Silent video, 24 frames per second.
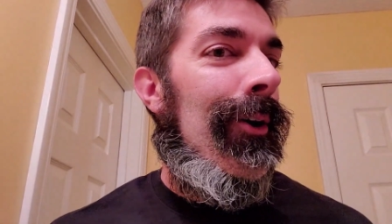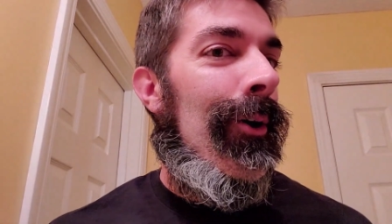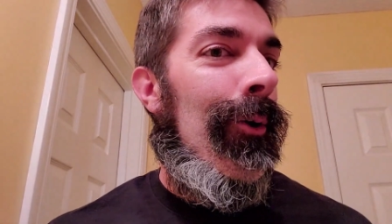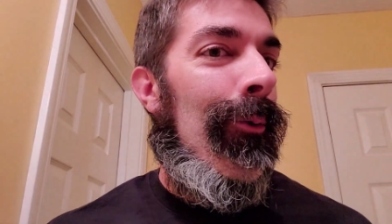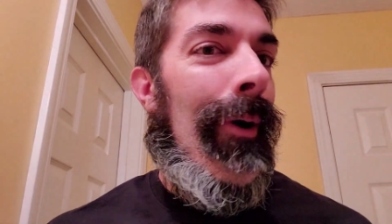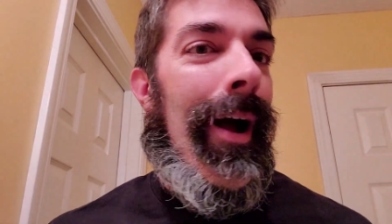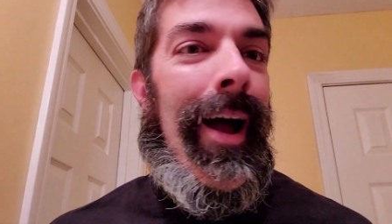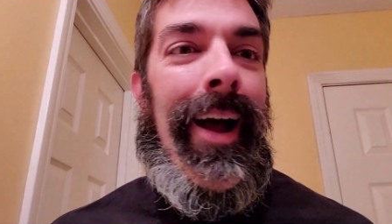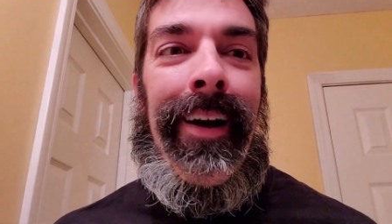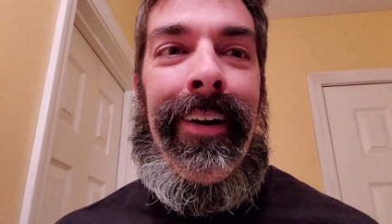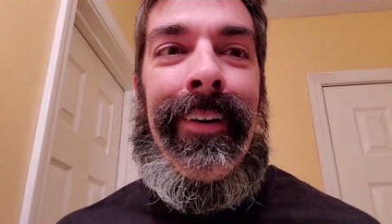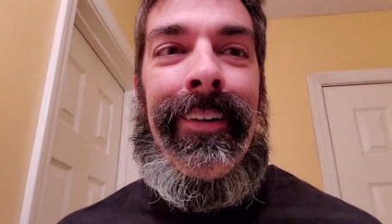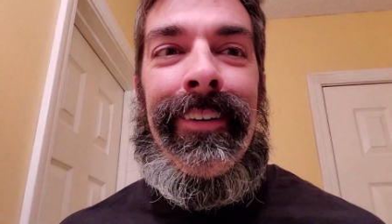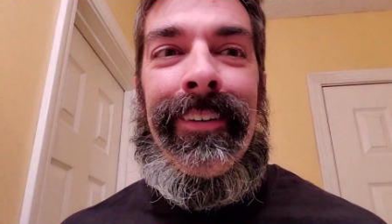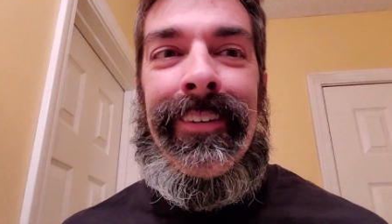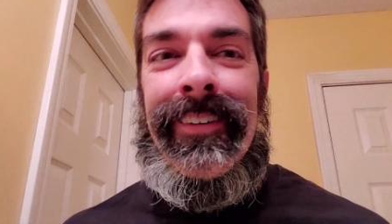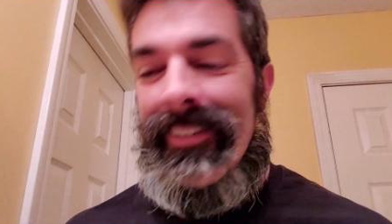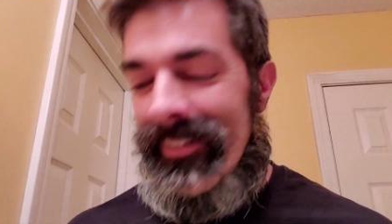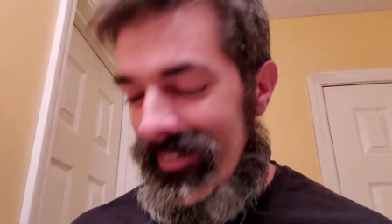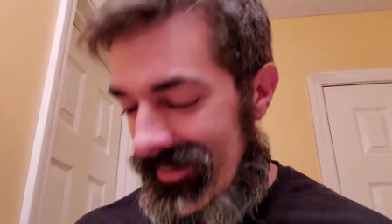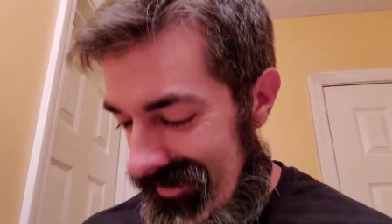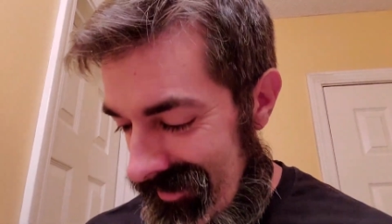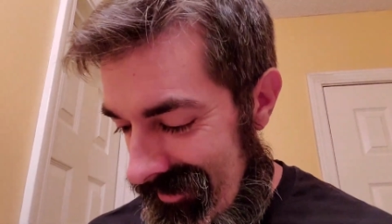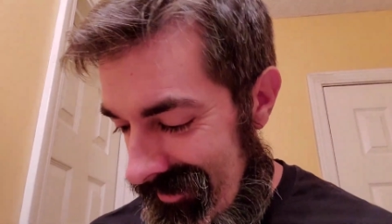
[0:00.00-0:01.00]
Wow,
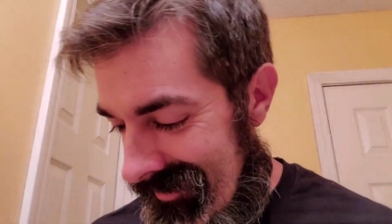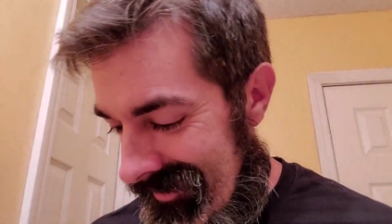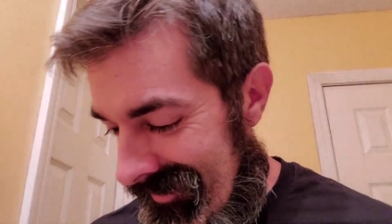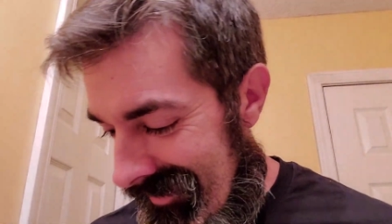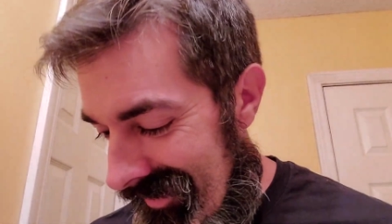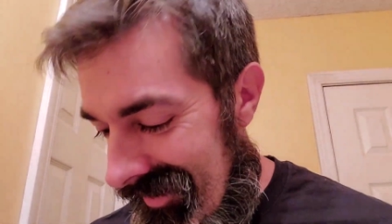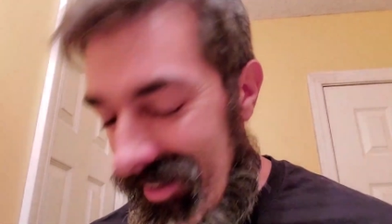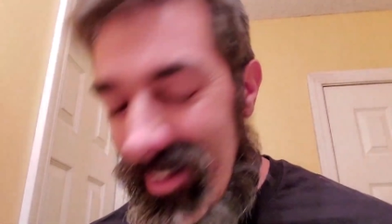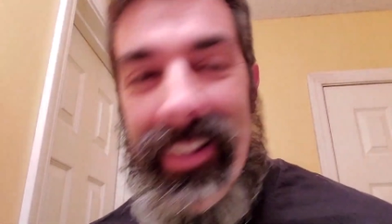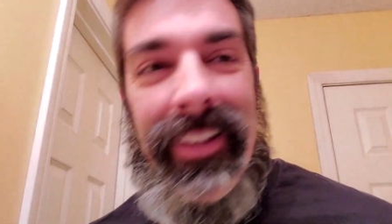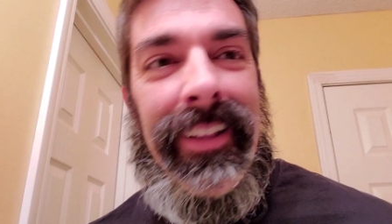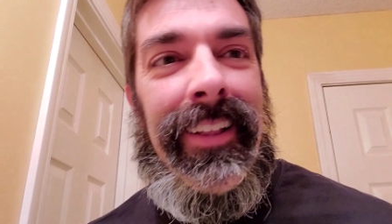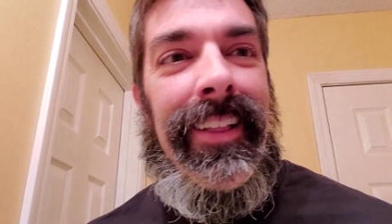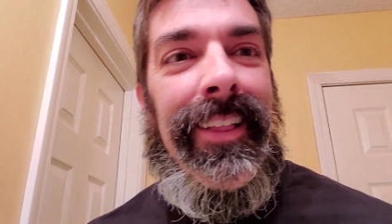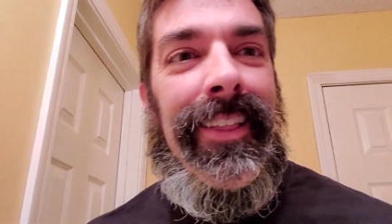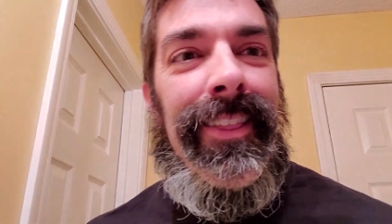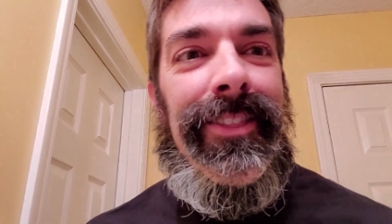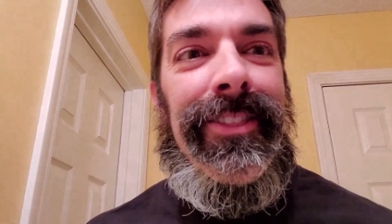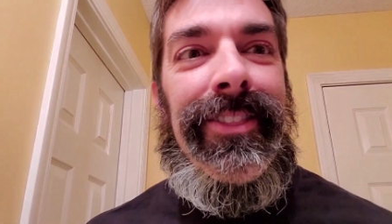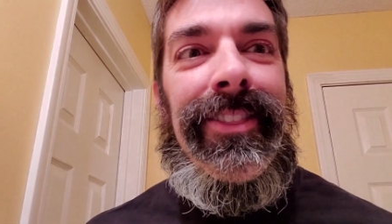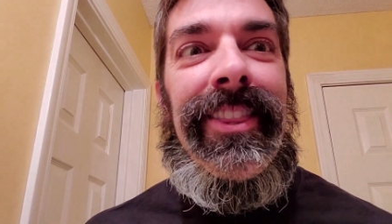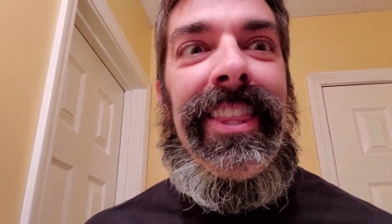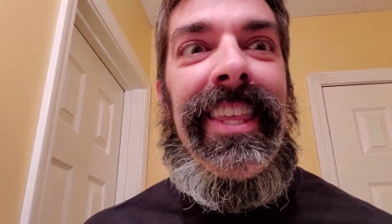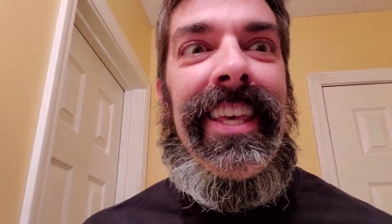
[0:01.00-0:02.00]

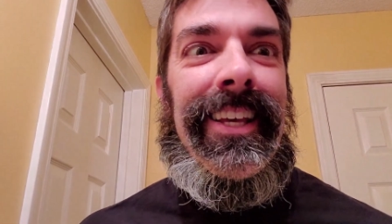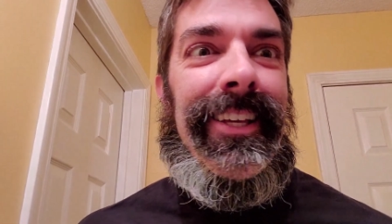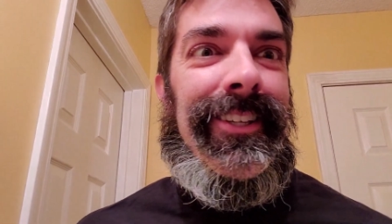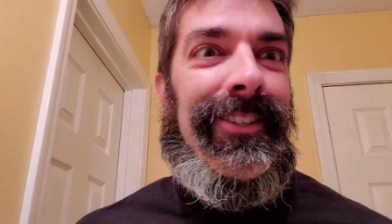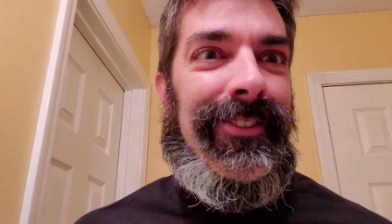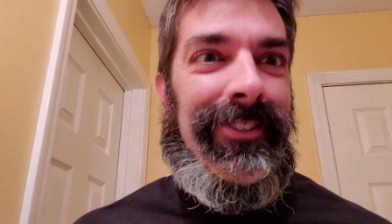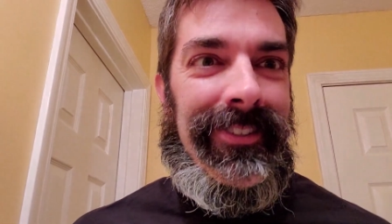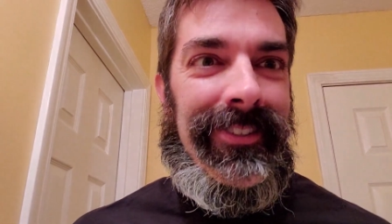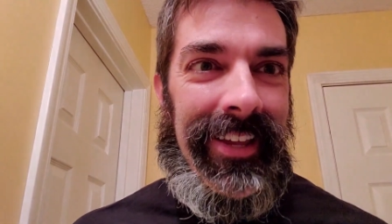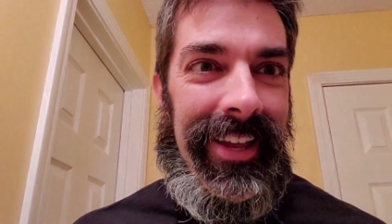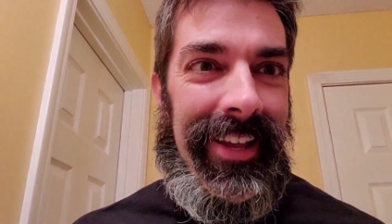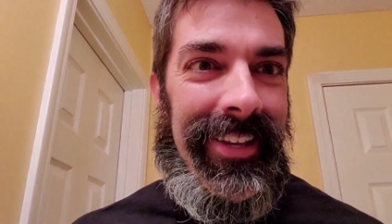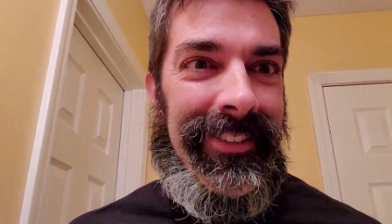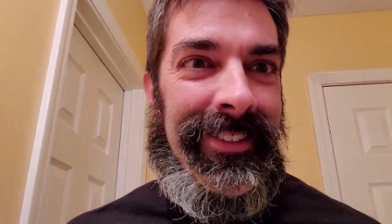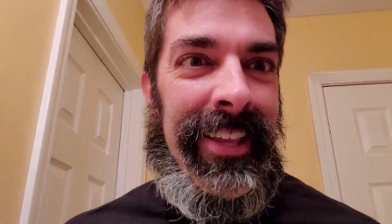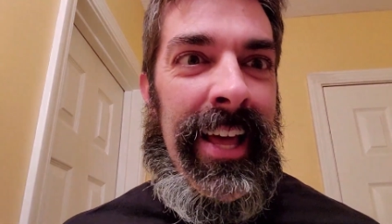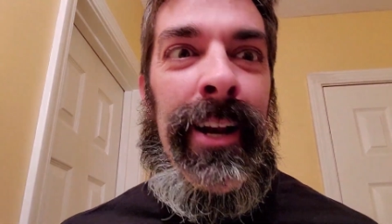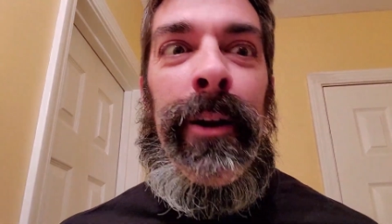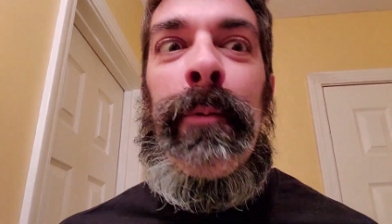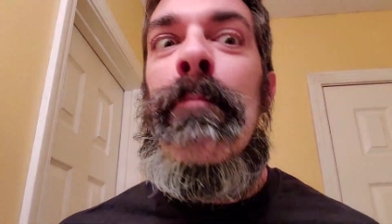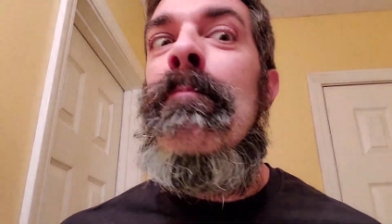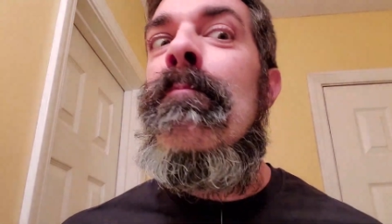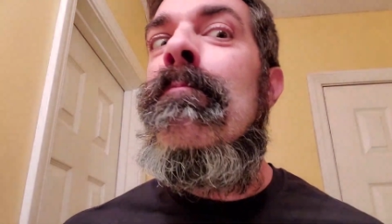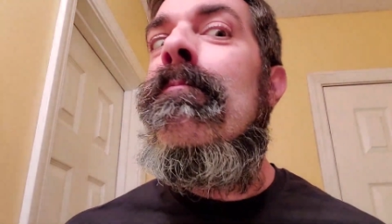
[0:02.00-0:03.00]
this is an
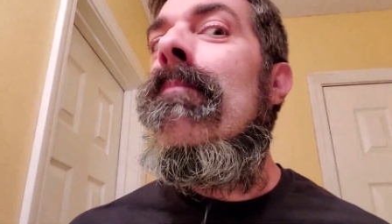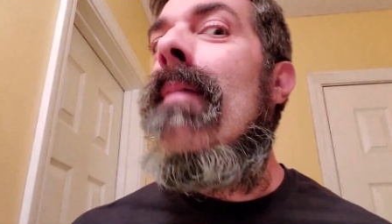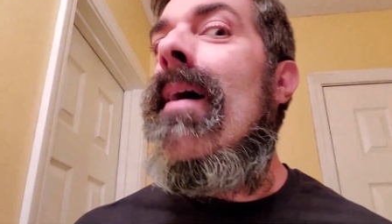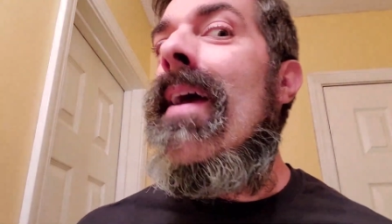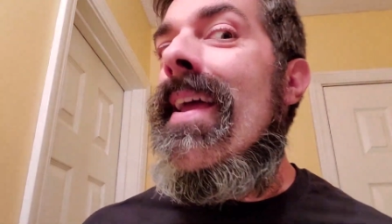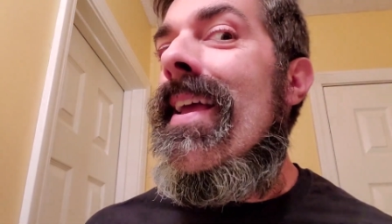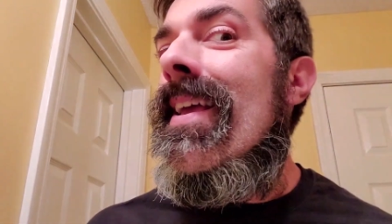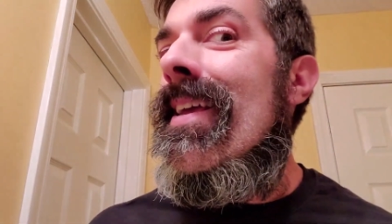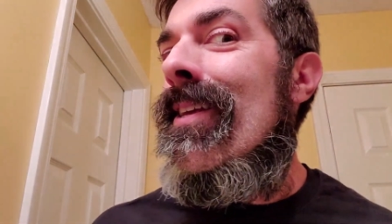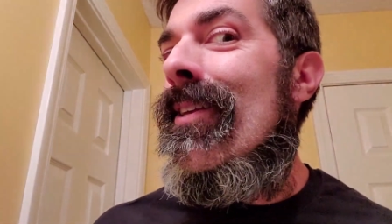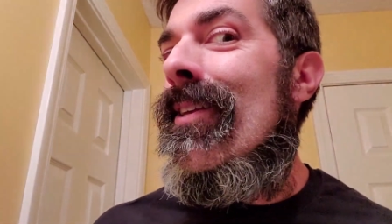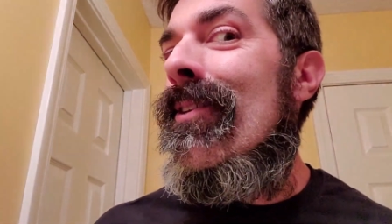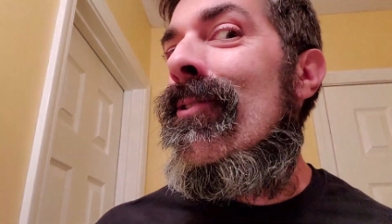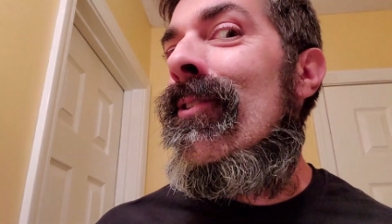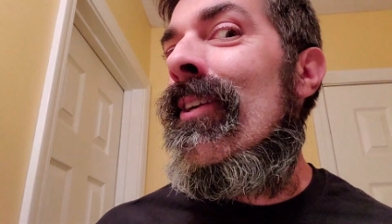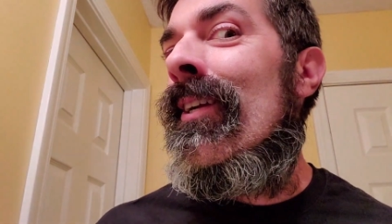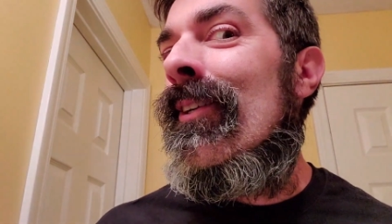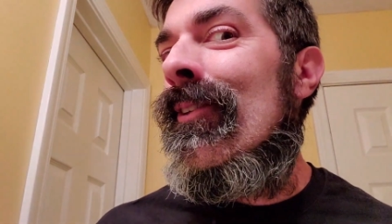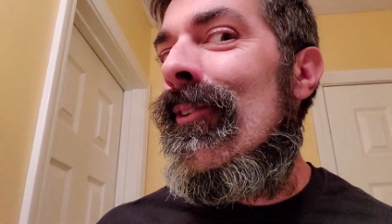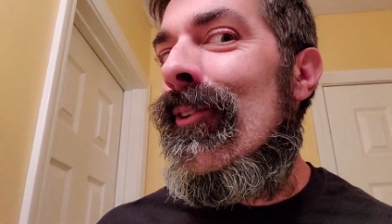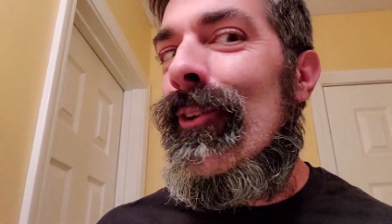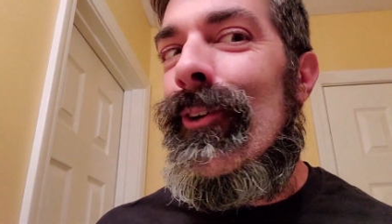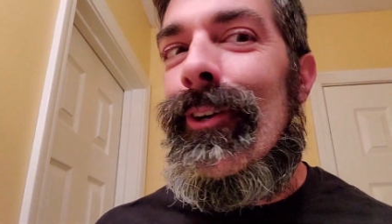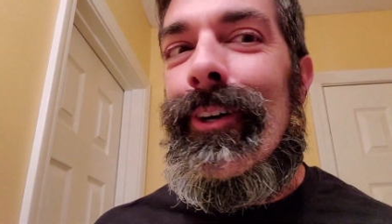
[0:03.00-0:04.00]

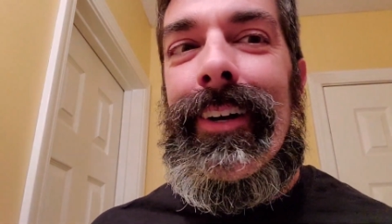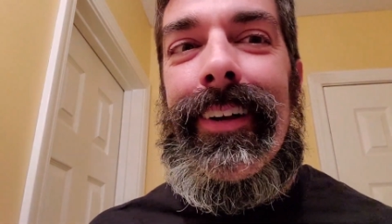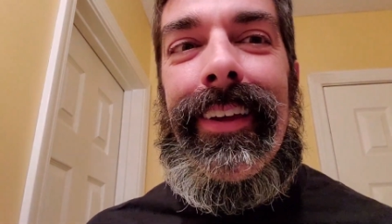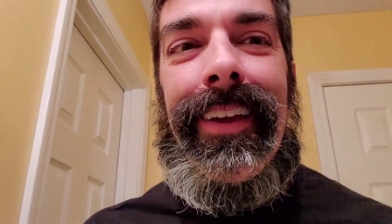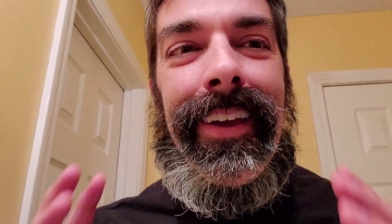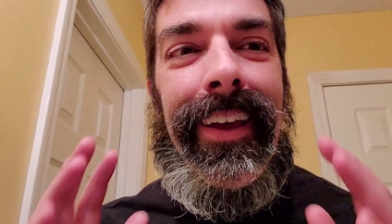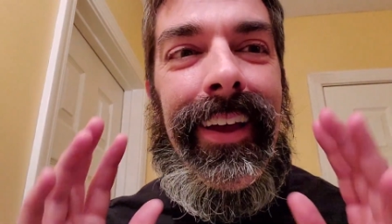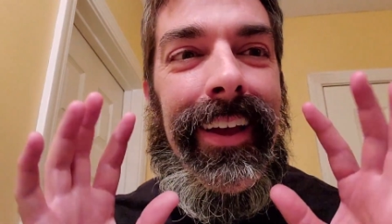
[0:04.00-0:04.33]
amazing look.